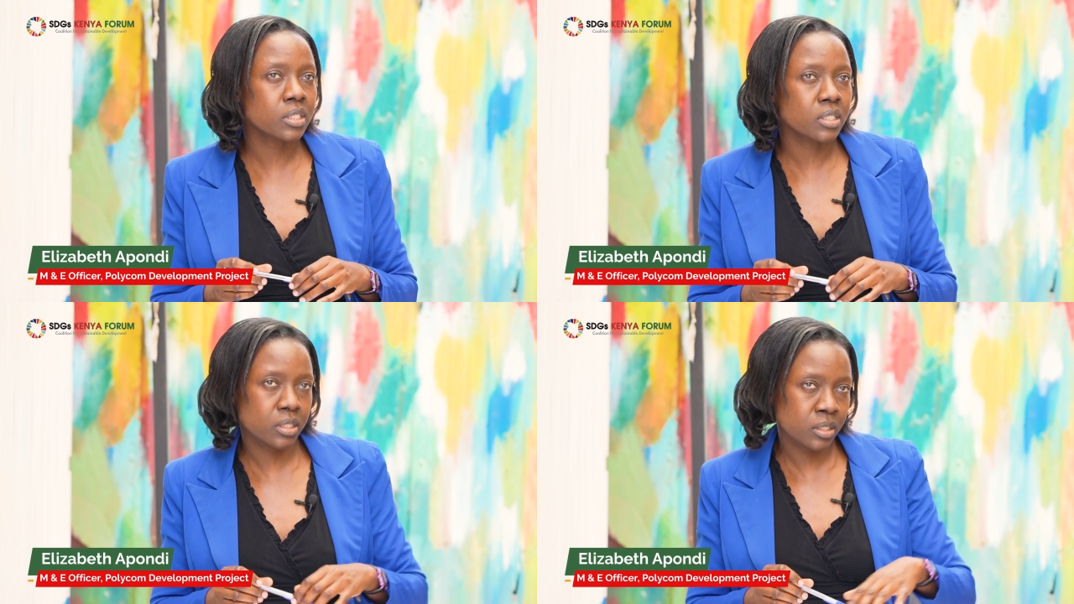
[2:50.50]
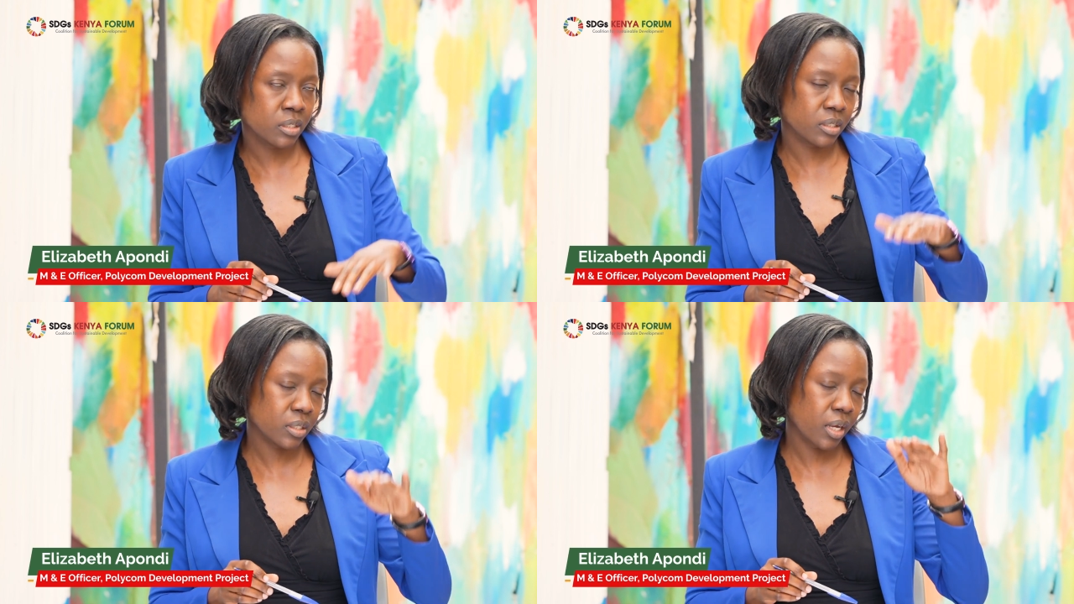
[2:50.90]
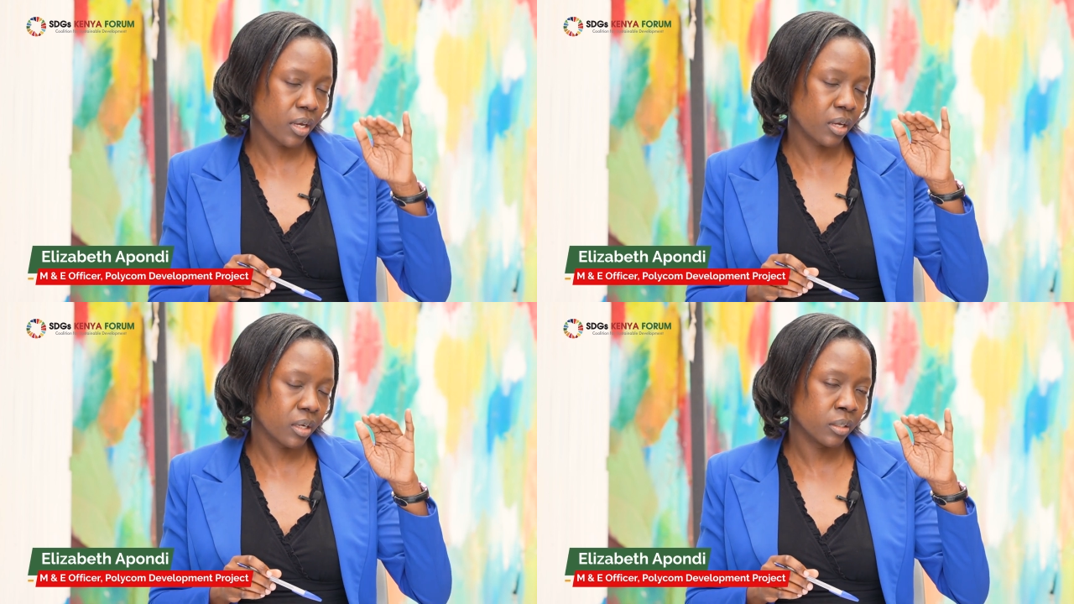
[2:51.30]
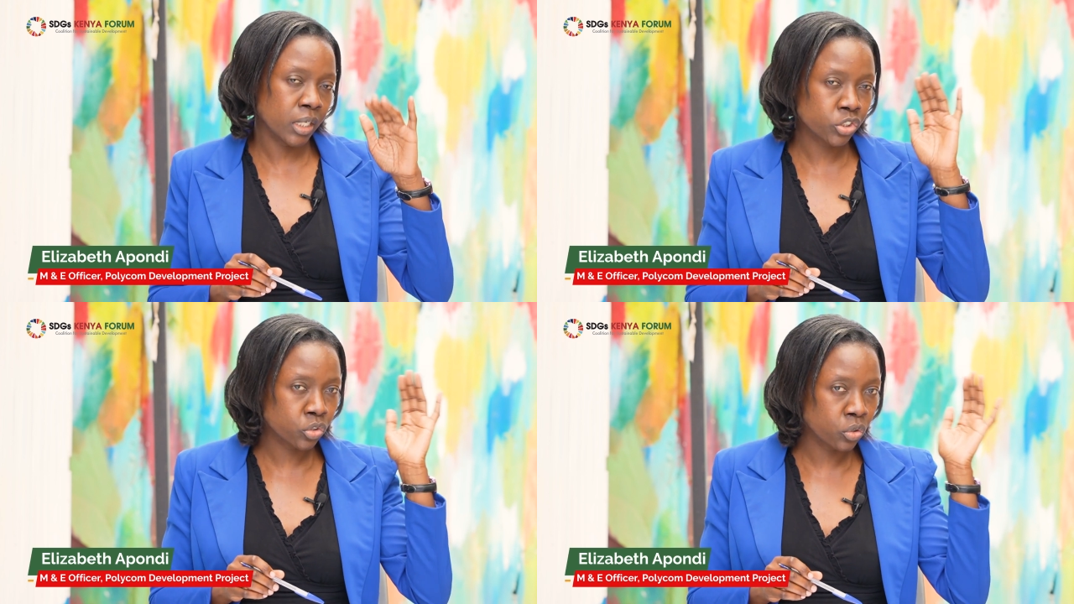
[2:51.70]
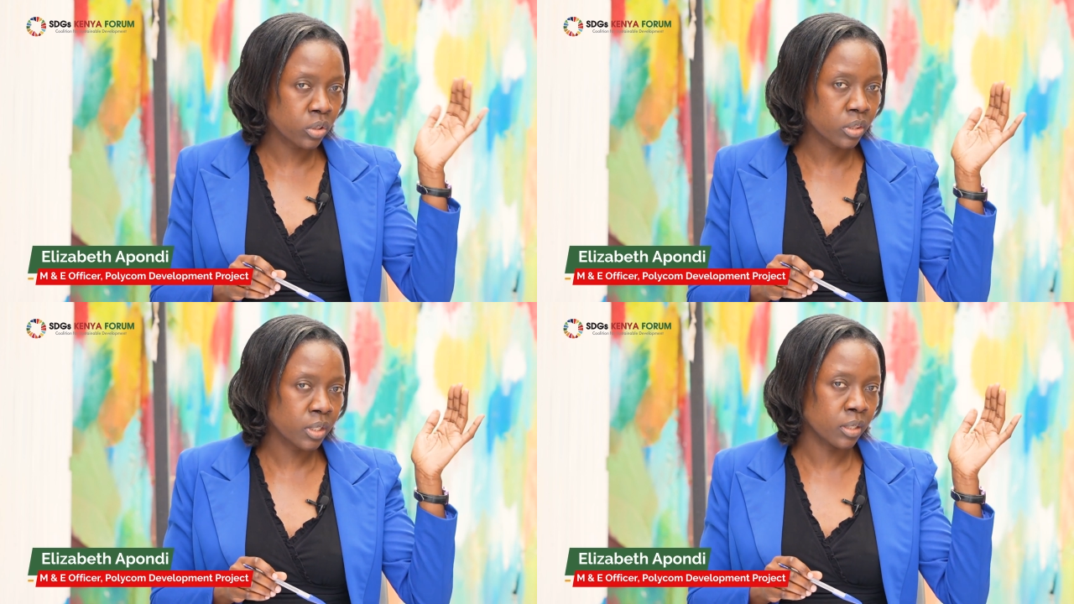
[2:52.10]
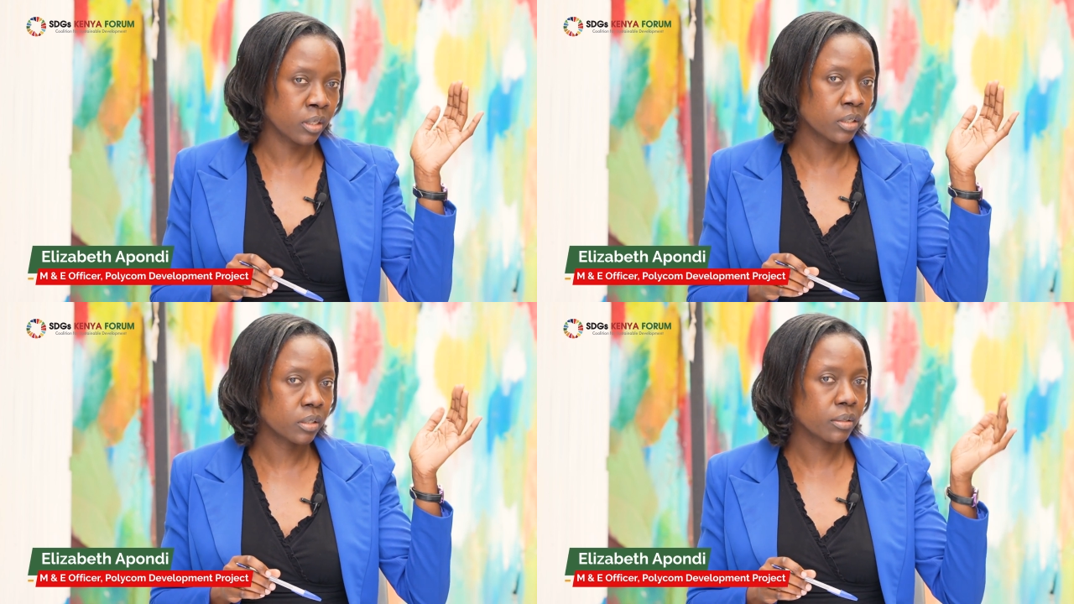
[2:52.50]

this is a national thing,